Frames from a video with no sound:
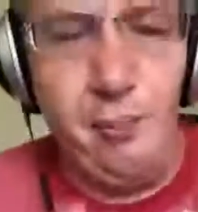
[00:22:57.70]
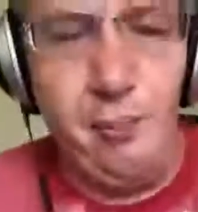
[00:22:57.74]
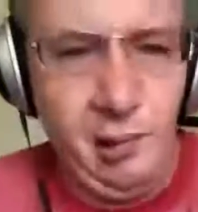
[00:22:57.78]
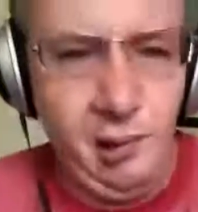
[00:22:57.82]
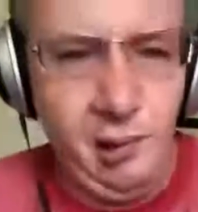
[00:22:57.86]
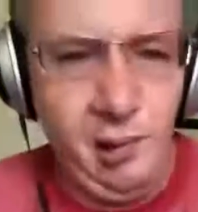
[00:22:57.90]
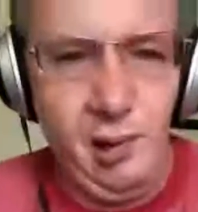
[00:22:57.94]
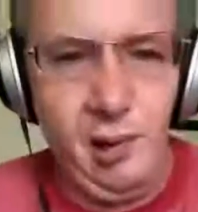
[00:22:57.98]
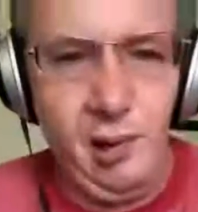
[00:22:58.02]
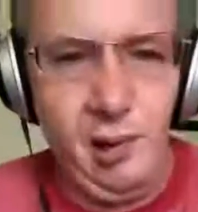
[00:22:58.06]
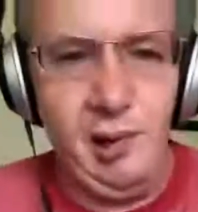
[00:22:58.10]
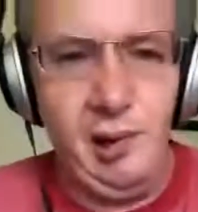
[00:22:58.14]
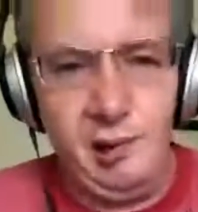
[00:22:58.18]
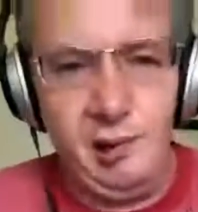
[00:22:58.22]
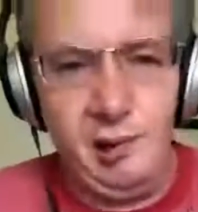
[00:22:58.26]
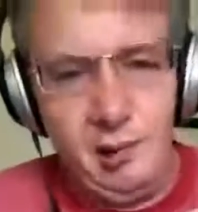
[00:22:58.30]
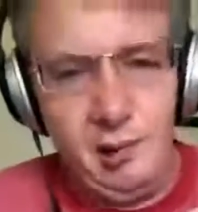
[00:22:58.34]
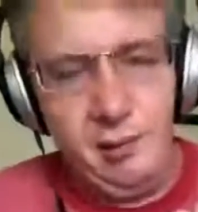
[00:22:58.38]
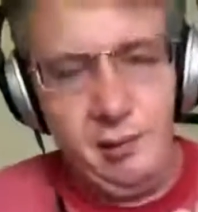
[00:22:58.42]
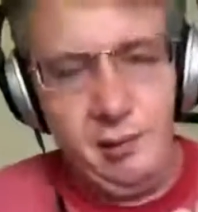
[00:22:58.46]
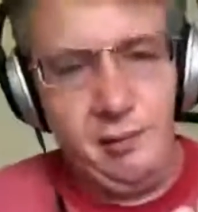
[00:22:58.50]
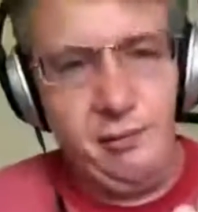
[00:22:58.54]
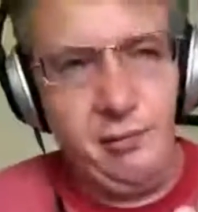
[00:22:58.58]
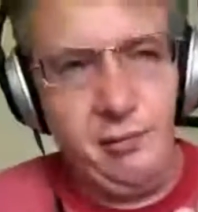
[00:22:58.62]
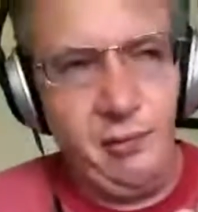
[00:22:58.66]
Build a
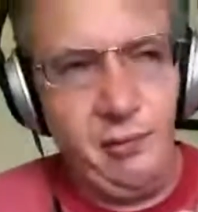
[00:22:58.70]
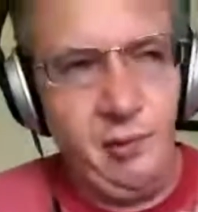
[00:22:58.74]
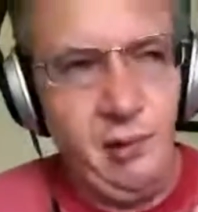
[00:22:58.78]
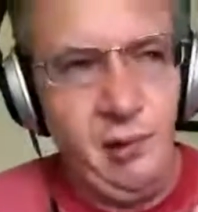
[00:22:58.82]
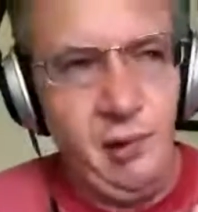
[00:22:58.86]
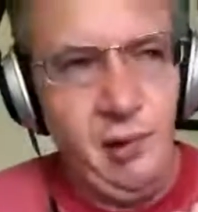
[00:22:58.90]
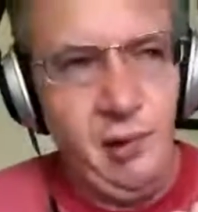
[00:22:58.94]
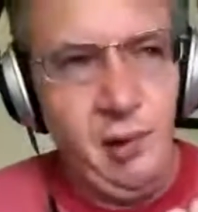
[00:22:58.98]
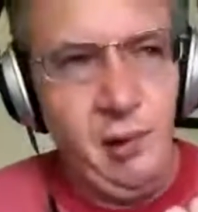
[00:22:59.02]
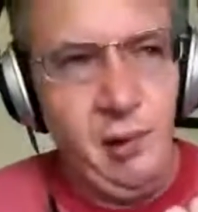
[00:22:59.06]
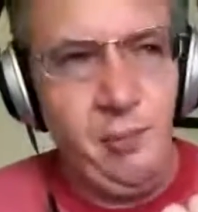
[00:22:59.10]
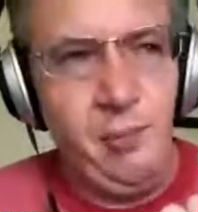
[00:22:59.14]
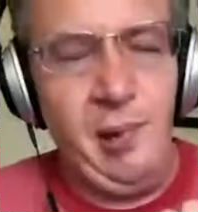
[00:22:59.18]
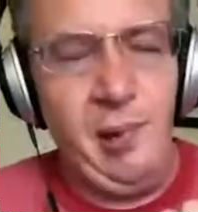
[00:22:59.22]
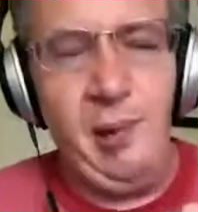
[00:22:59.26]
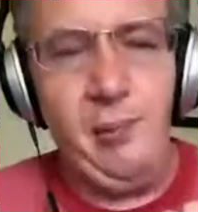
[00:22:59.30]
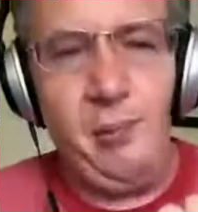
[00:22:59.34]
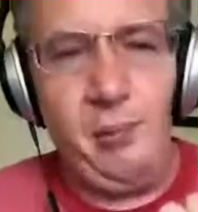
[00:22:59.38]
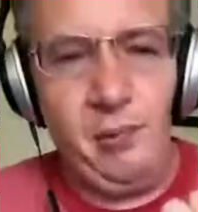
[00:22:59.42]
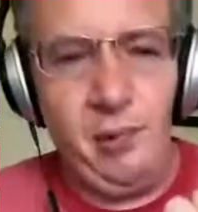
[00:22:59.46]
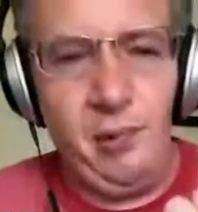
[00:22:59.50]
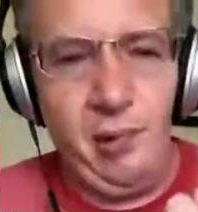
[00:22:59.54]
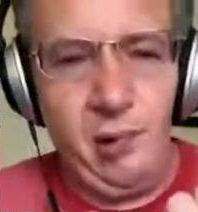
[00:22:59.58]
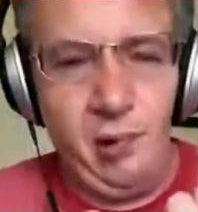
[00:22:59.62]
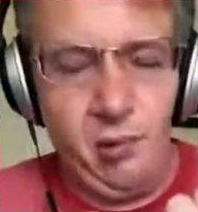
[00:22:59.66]
list of
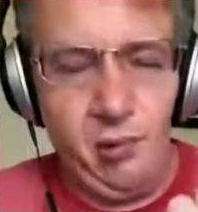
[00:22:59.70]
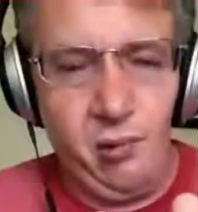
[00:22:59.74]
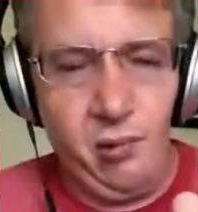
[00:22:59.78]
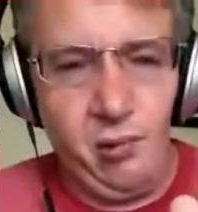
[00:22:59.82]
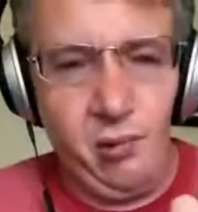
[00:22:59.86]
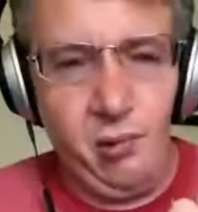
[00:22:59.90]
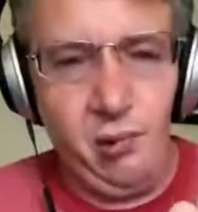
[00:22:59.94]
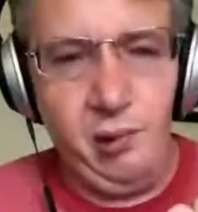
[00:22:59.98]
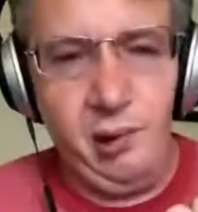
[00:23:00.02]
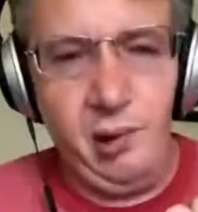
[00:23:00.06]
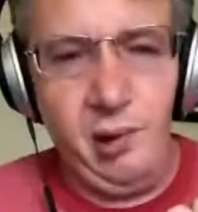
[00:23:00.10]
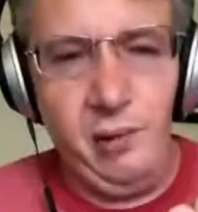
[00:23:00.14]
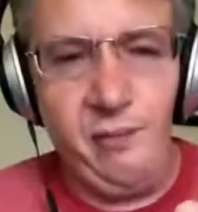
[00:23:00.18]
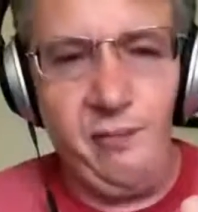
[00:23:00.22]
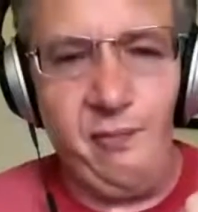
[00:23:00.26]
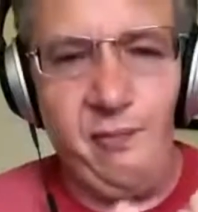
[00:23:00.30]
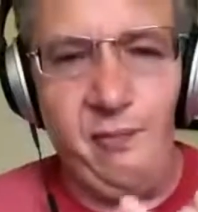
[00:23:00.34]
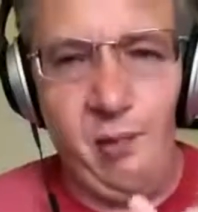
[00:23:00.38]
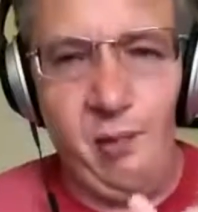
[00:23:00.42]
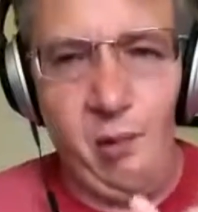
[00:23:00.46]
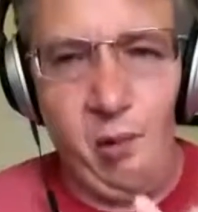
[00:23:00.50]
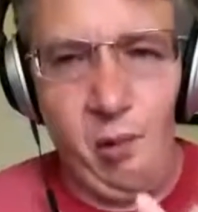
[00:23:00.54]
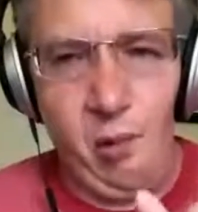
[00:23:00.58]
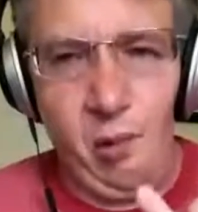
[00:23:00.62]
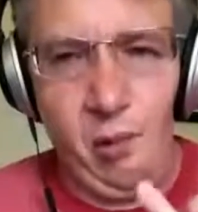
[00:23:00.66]
people that are looking
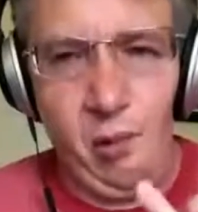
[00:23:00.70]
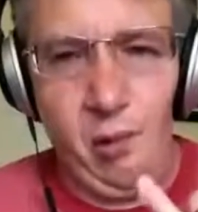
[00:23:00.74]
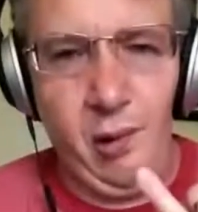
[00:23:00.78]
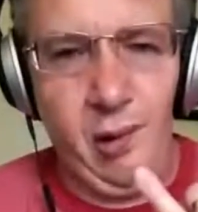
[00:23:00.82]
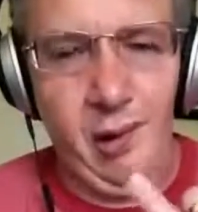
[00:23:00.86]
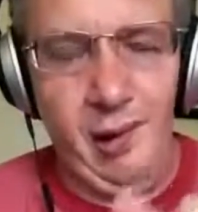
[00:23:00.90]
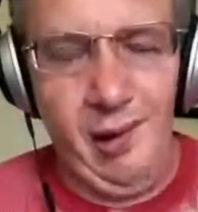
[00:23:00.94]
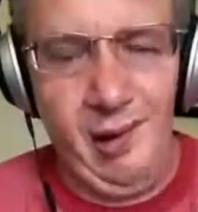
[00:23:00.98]
for